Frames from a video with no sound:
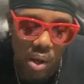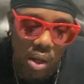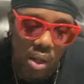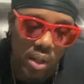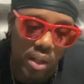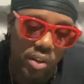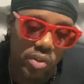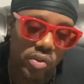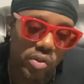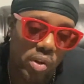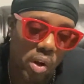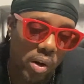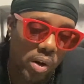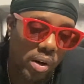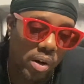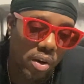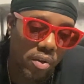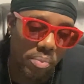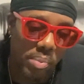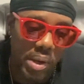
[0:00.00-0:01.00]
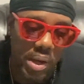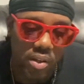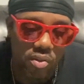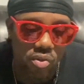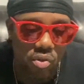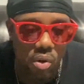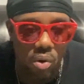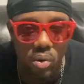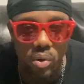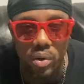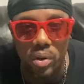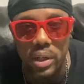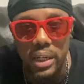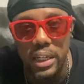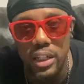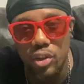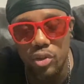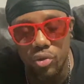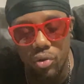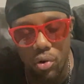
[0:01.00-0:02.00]
let's start it off, man. So the
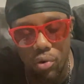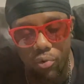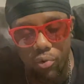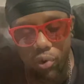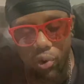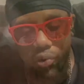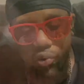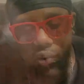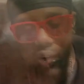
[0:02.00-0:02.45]
intro, Voice of